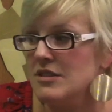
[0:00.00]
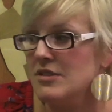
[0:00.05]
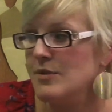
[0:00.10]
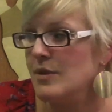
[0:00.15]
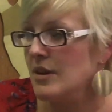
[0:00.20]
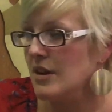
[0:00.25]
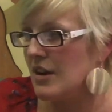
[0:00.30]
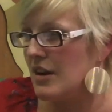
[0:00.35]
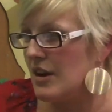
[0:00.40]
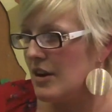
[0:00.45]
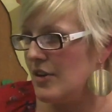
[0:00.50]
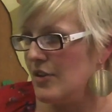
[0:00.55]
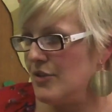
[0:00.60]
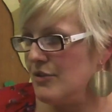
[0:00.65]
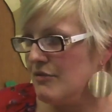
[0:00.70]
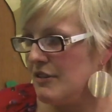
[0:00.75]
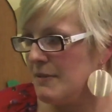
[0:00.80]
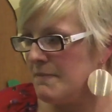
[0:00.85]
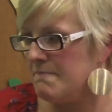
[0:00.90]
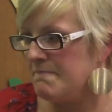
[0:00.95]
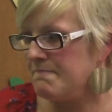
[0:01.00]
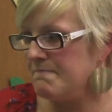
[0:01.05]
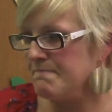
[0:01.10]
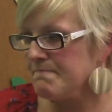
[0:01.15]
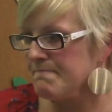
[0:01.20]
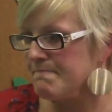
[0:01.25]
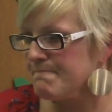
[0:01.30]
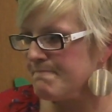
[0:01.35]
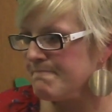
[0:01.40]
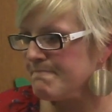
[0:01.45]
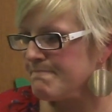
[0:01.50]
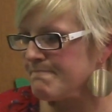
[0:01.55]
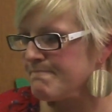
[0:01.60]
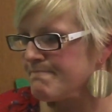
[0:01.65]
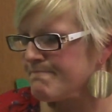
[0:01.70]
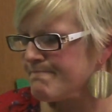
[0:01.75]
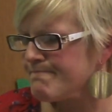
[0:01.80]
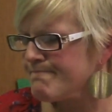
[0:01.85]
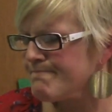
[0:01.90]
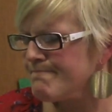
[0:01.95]
into our classroom
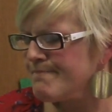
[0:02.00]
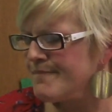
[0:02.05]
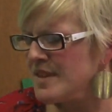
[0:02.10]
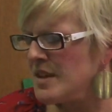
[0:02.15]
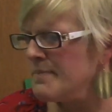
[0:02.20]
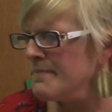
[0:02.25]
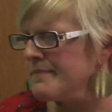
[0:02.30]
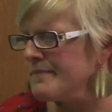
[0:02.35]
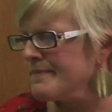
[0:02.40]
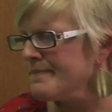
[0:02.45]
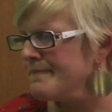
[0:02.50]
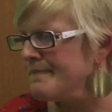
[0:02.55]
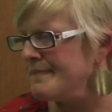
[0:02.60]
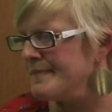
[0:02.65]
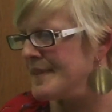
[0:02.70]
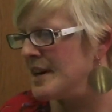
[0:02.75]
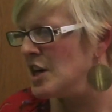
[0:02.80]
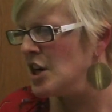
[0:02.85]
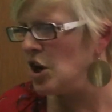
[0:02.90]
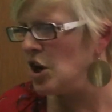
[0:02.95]
hmm.